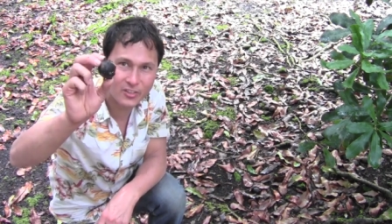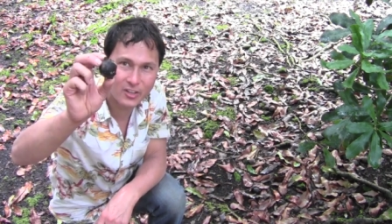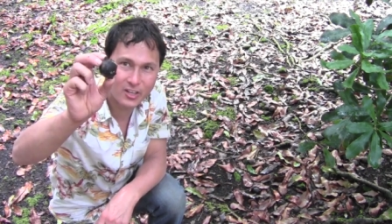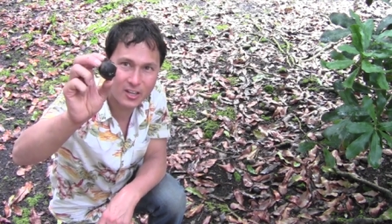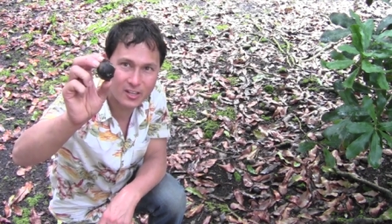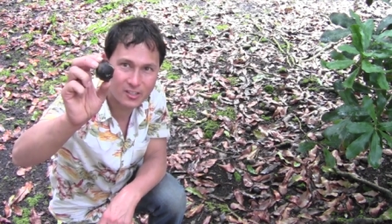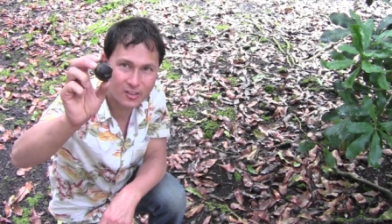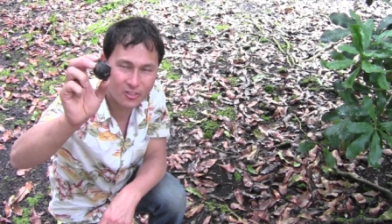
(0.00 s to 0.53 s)
in the
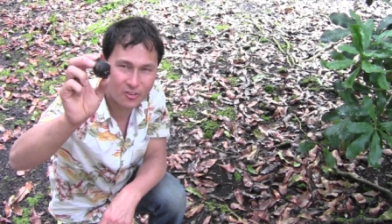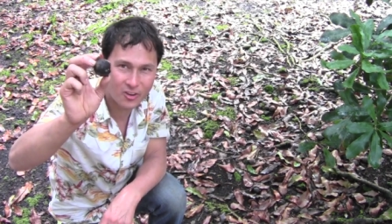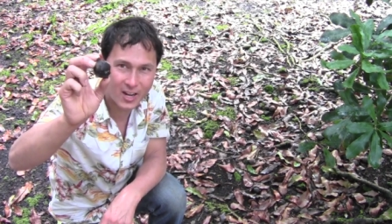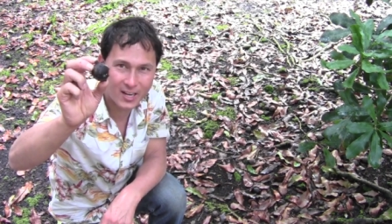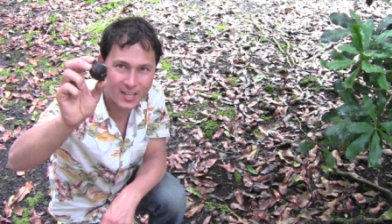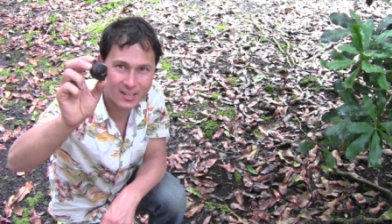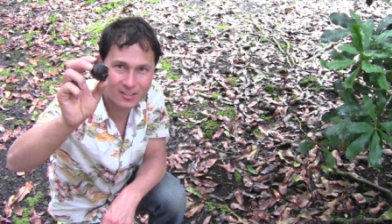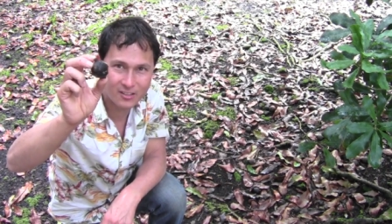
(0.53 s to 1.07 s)
husk and they're
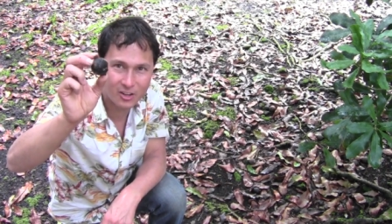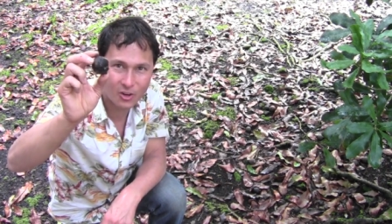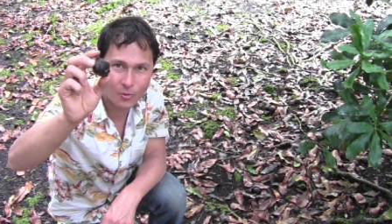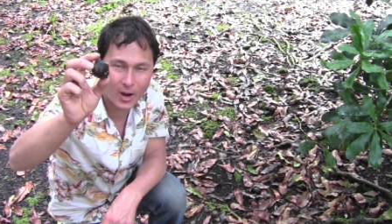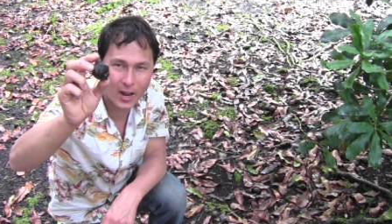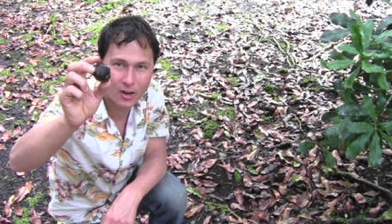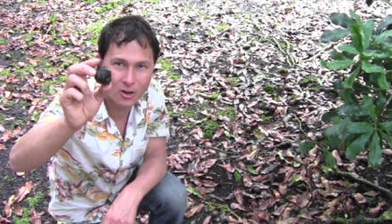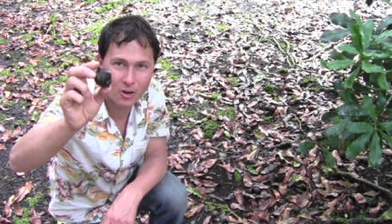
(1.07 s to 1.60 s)
not easy to
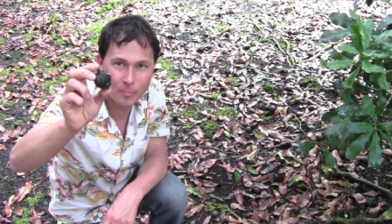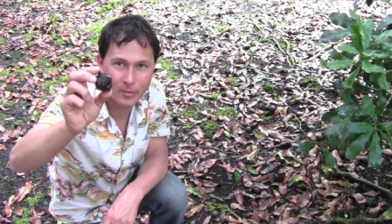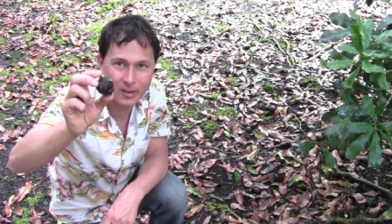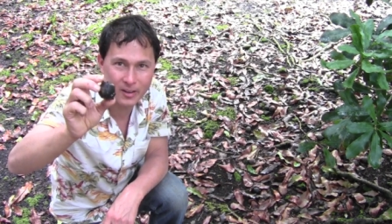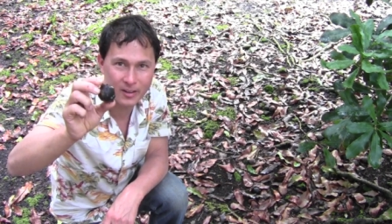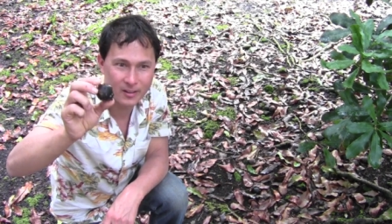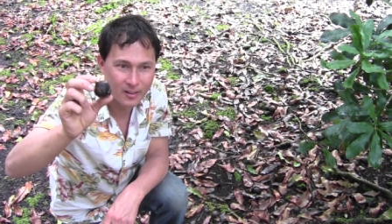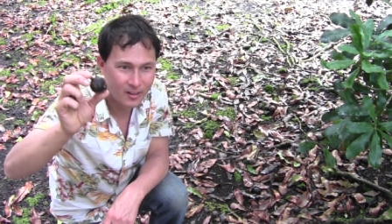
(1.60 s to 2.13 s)
crack
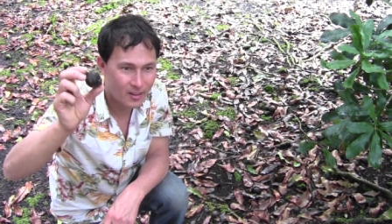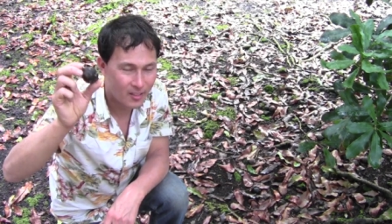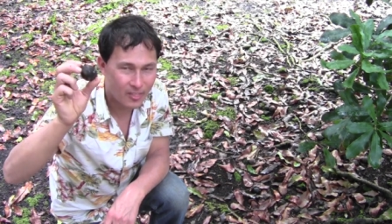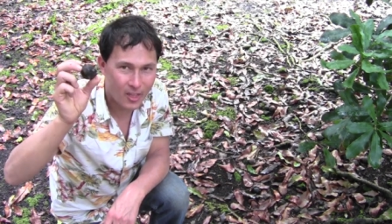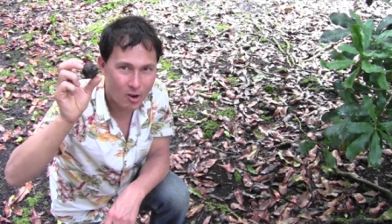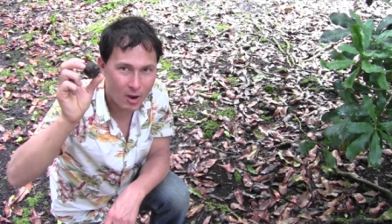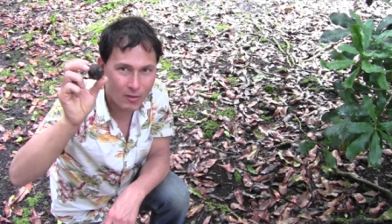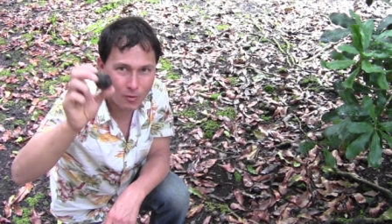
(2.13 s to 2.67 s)
open and
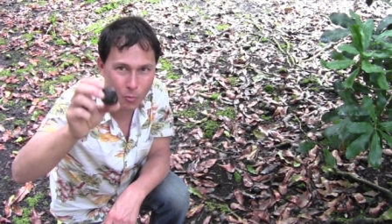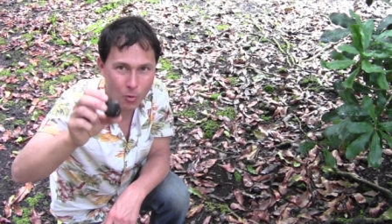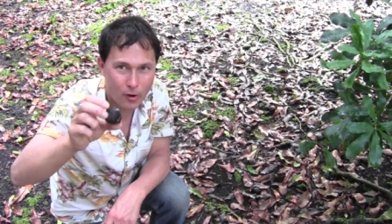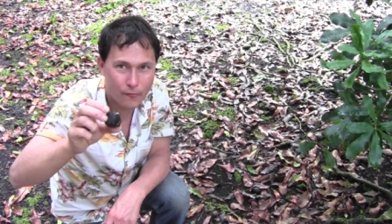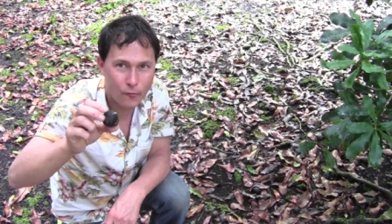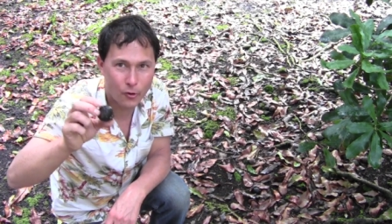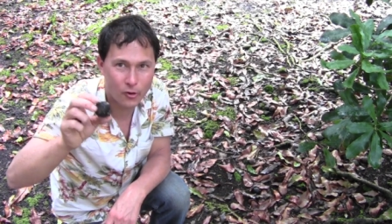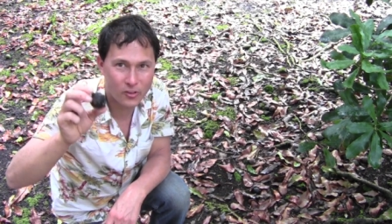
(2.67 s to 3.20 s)
they don't have a
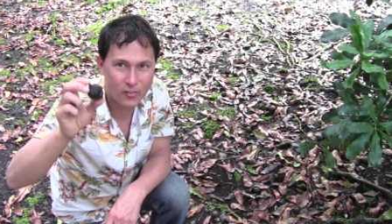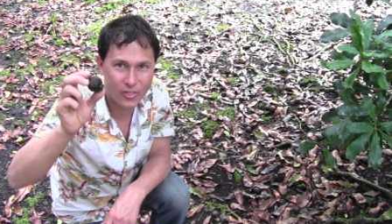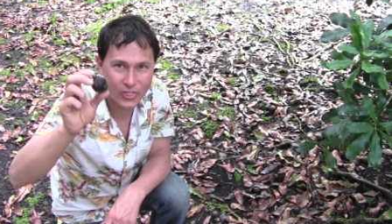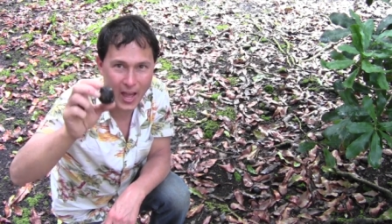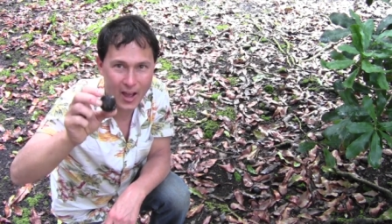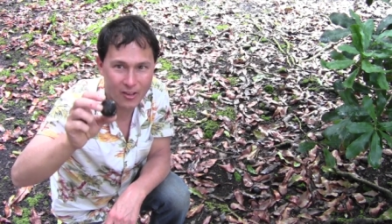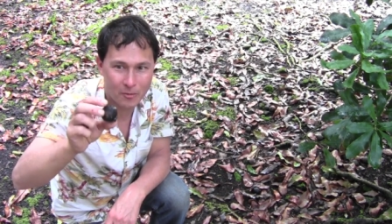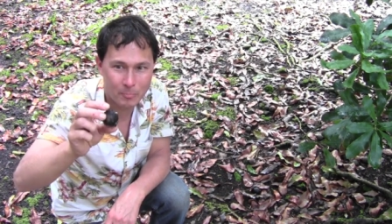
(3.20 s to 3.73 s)
workforce of a
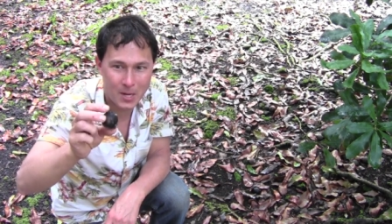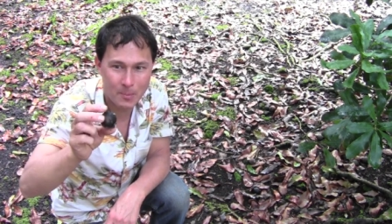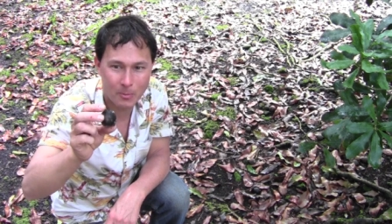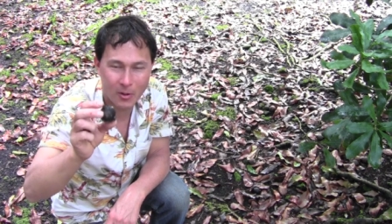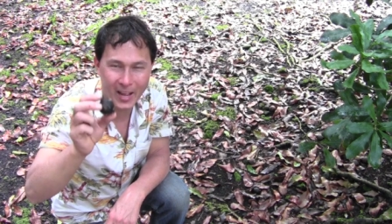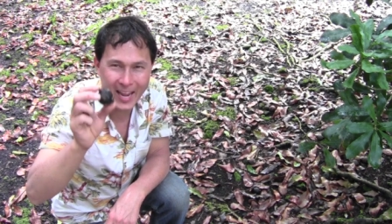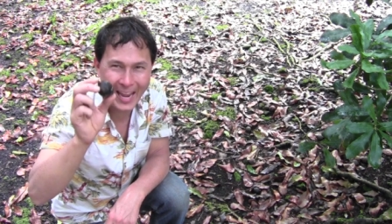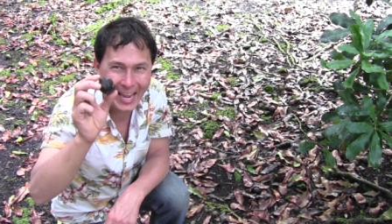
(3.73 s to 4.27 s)
thousand
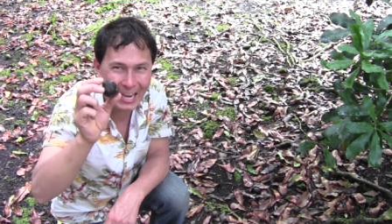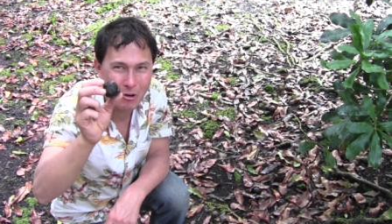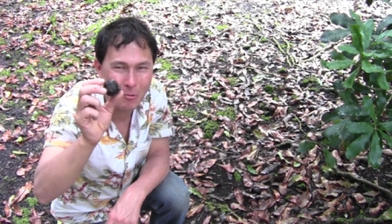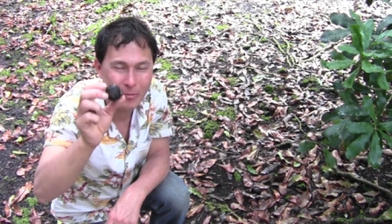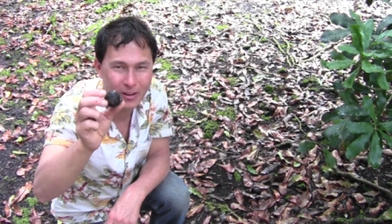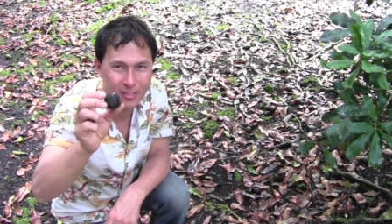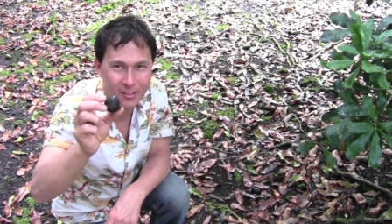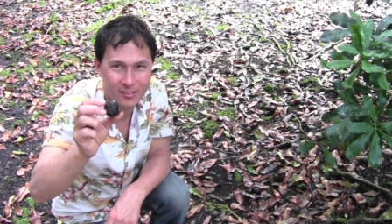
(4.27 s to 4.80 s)
people hand
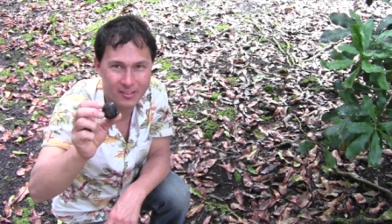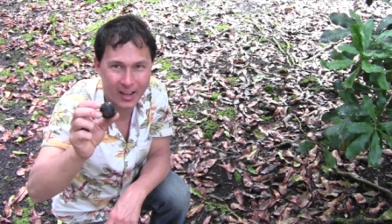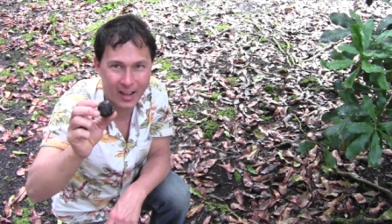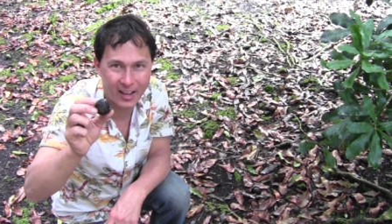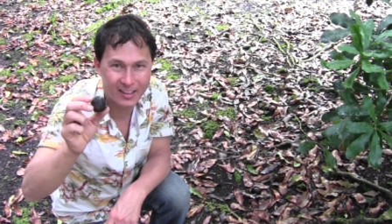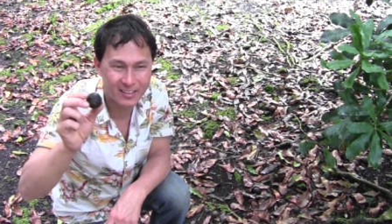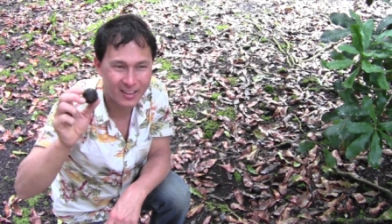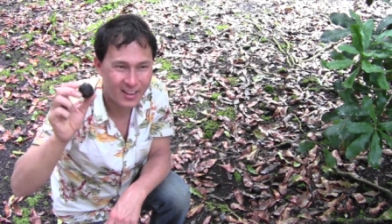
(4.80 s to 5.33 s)
opening these
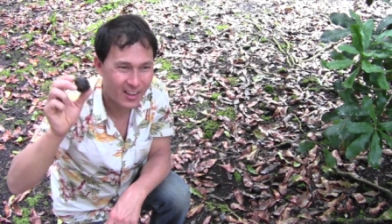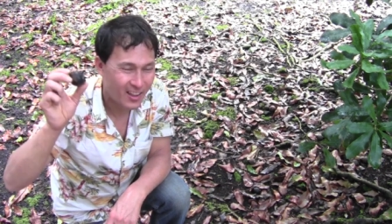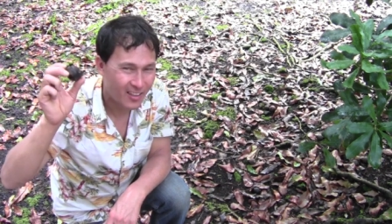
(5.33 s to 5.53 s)
guys